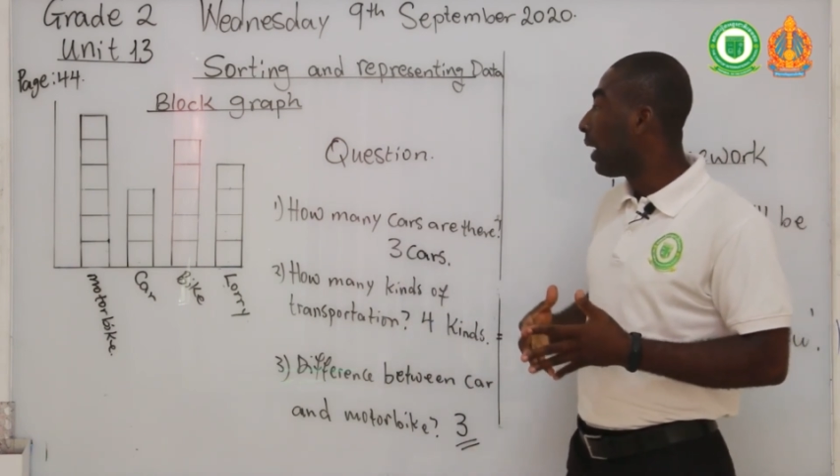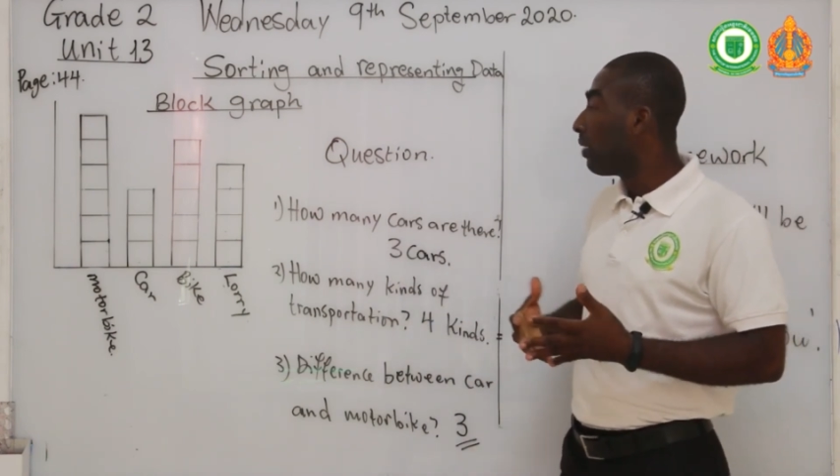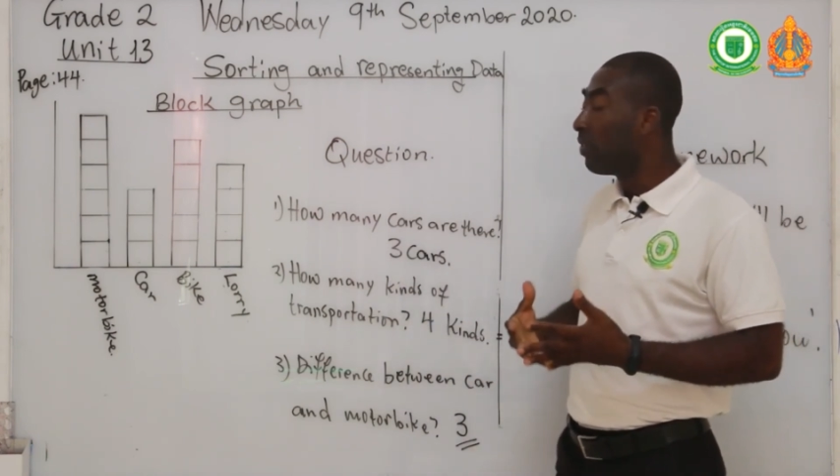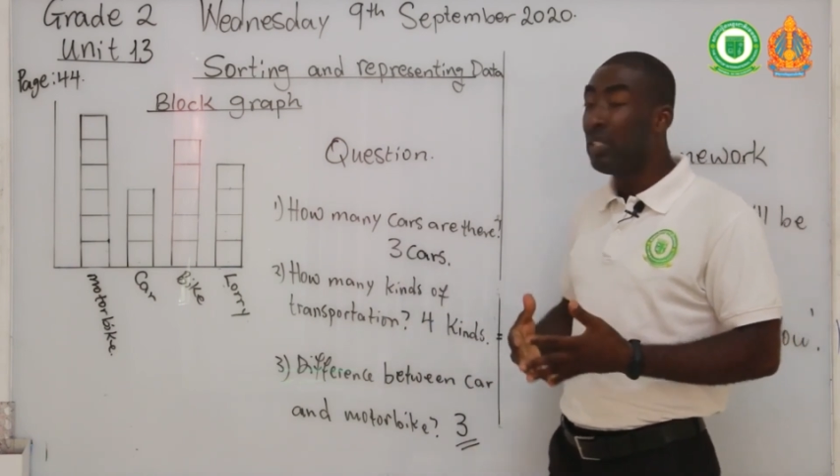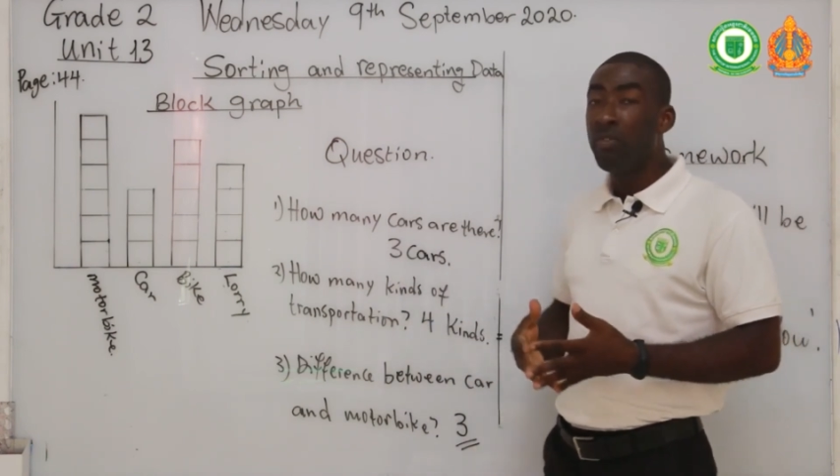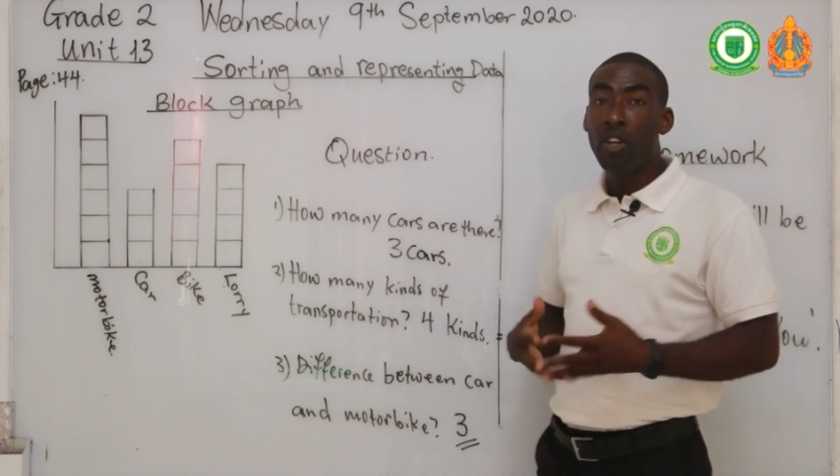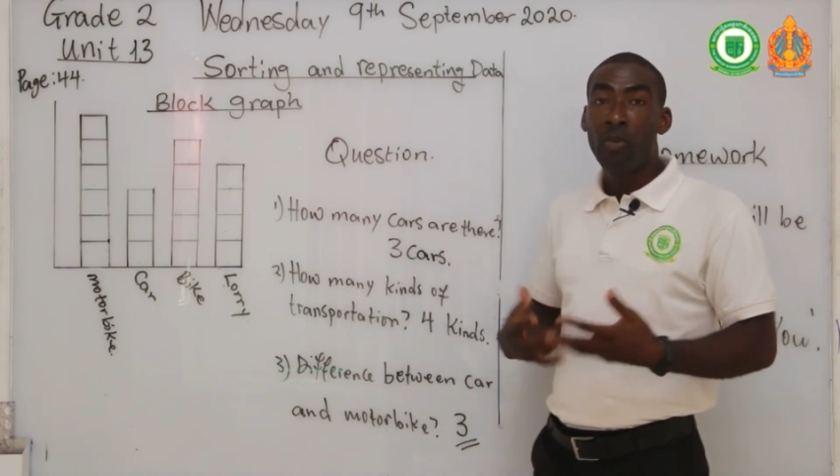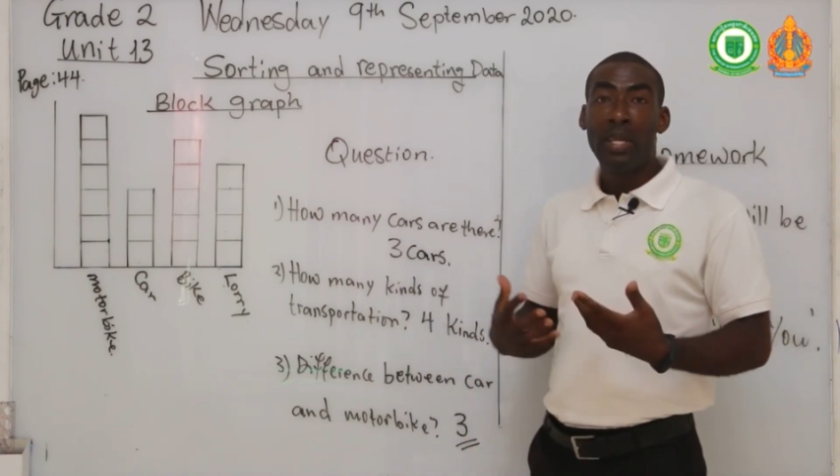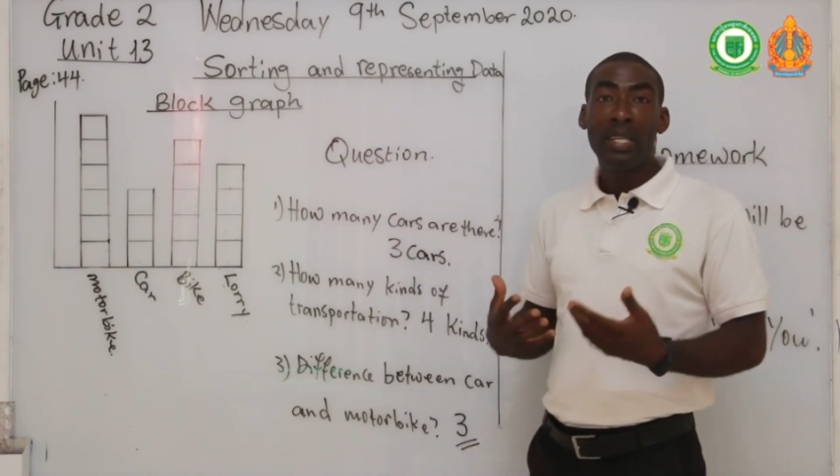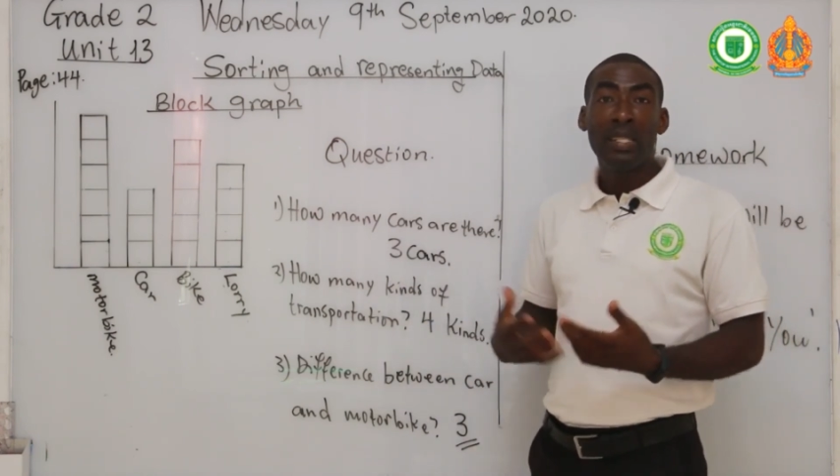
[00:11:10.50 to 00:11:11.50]
have
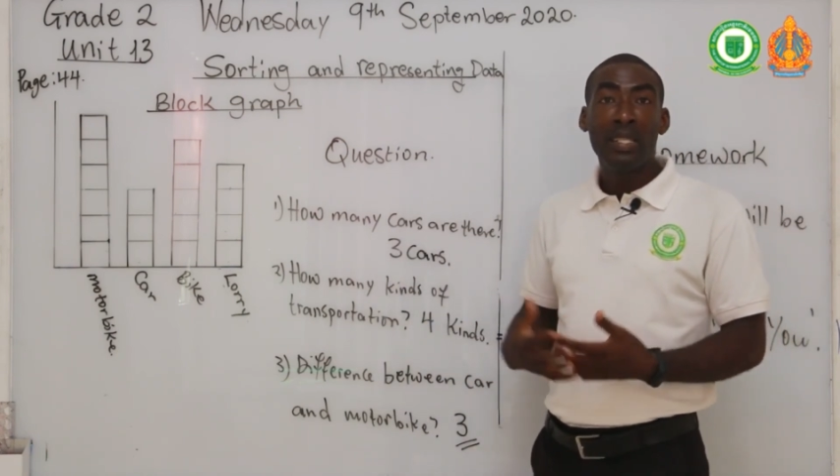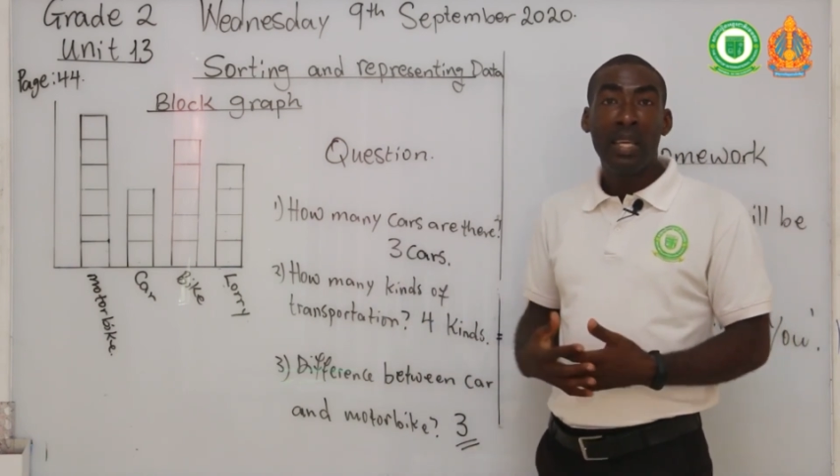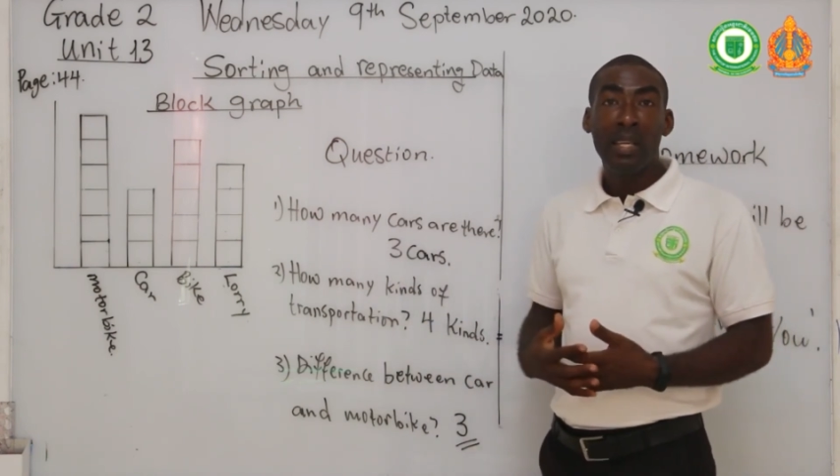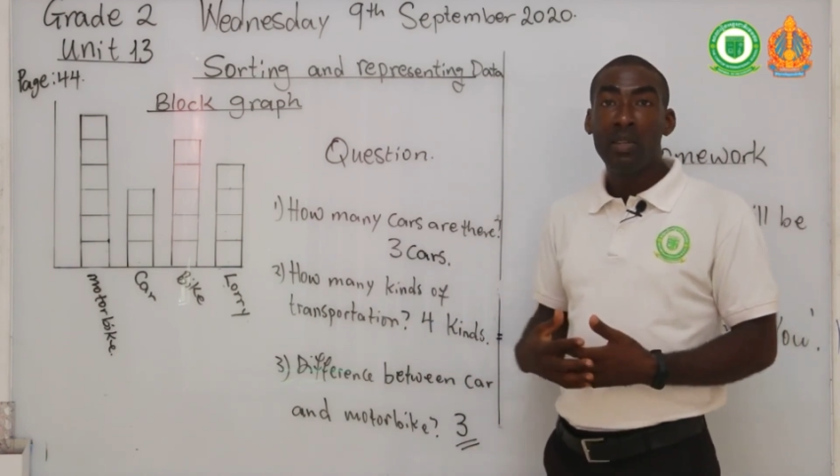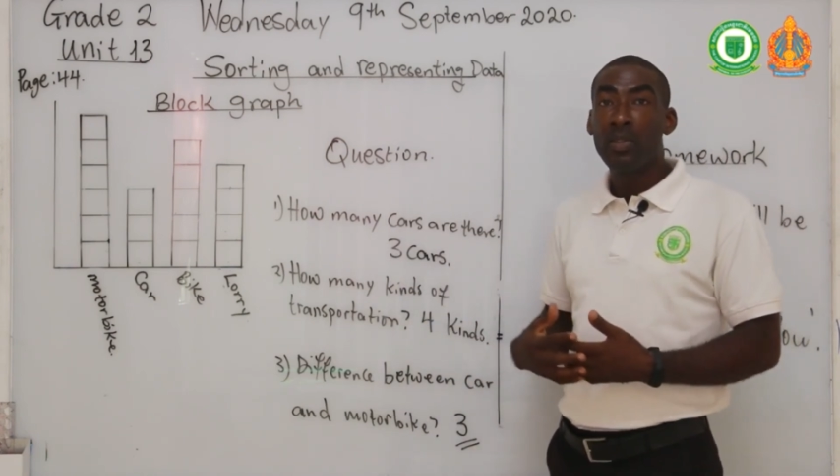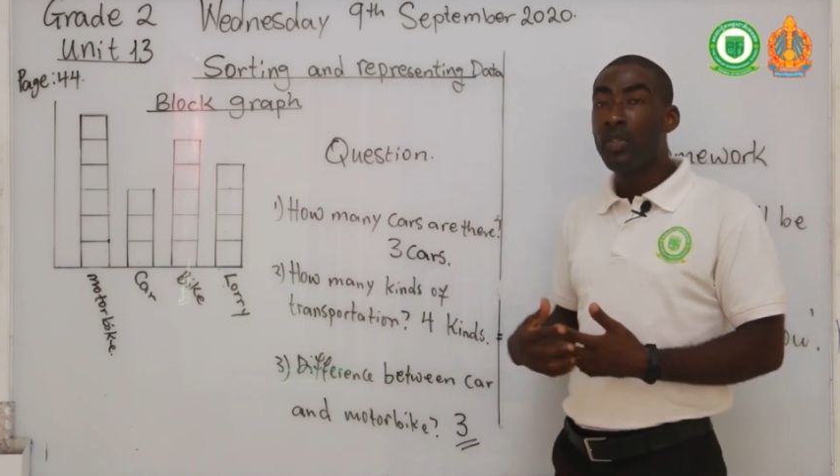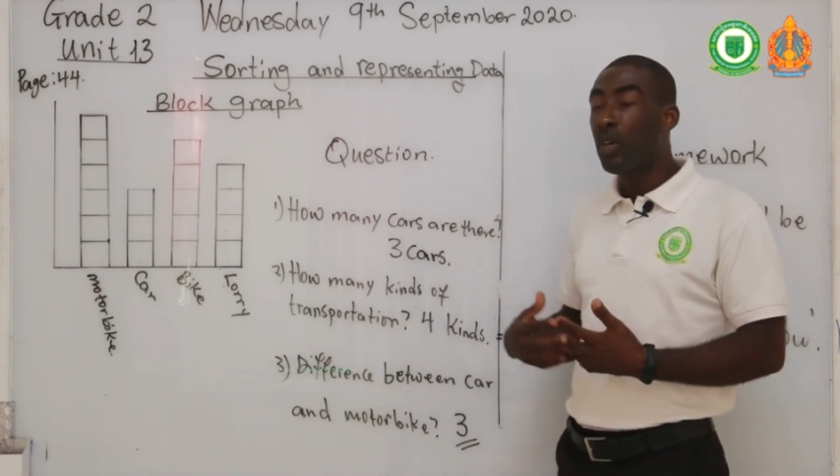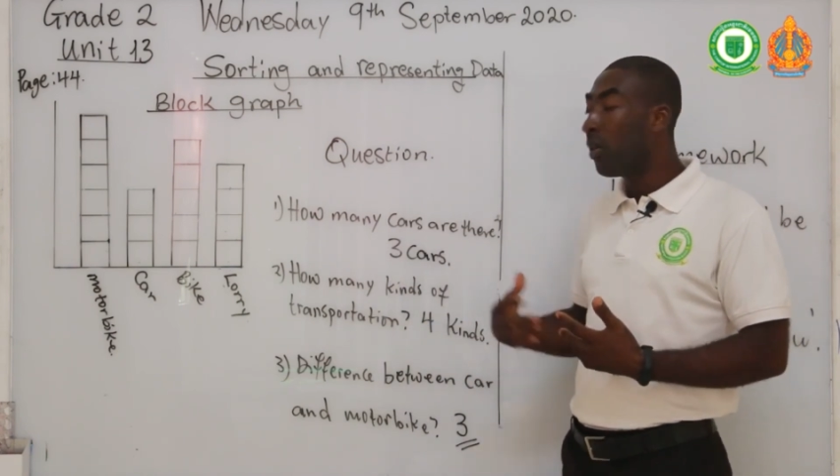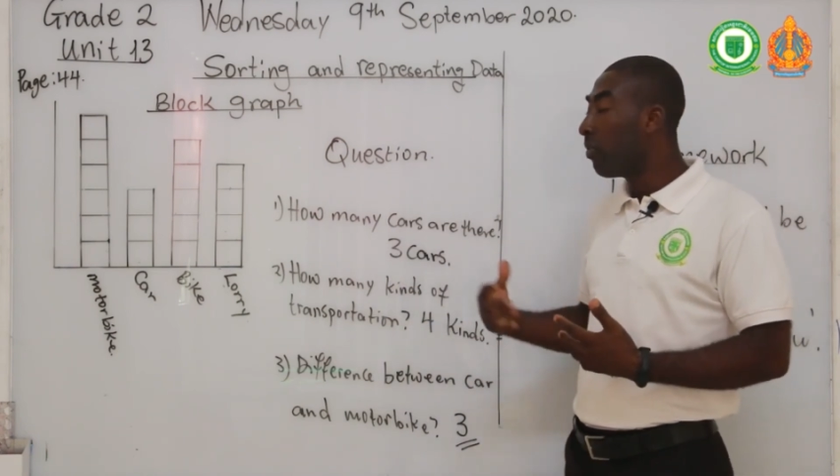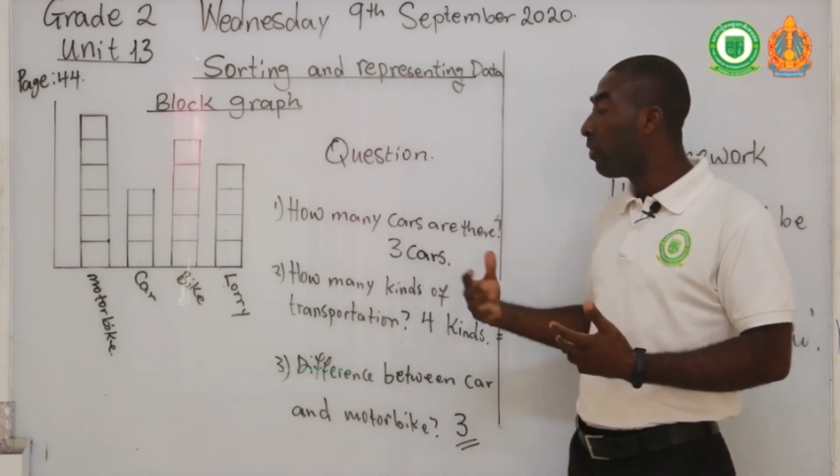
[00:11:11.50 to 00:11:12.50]
developed the skills
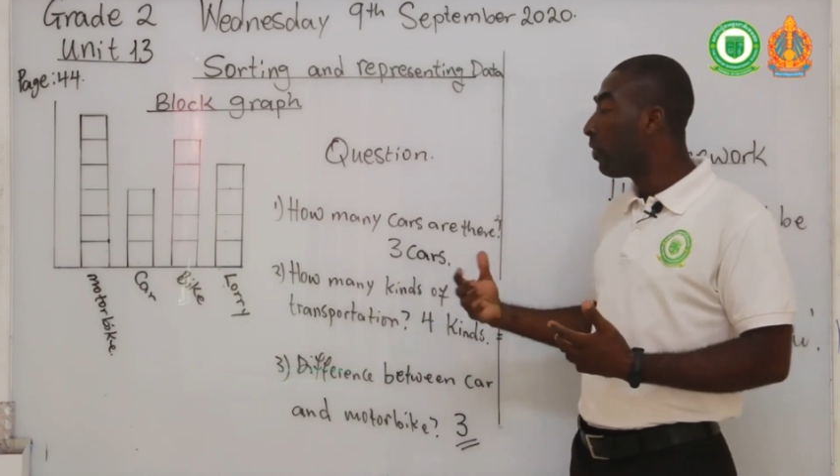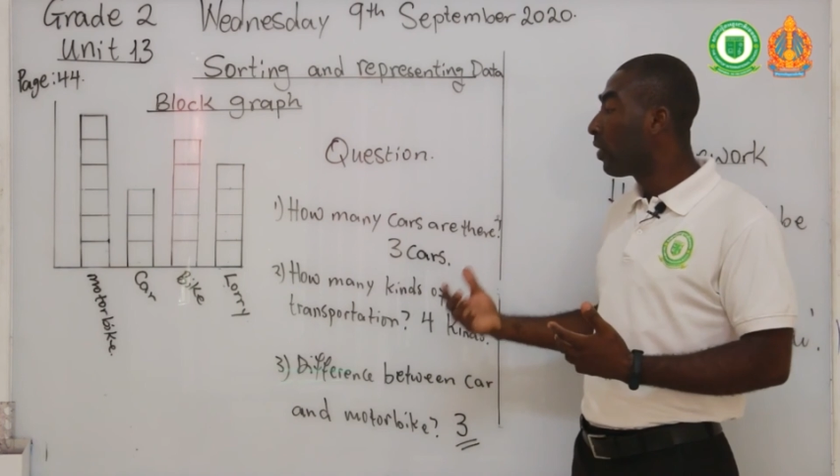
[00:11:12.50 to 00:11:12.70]
of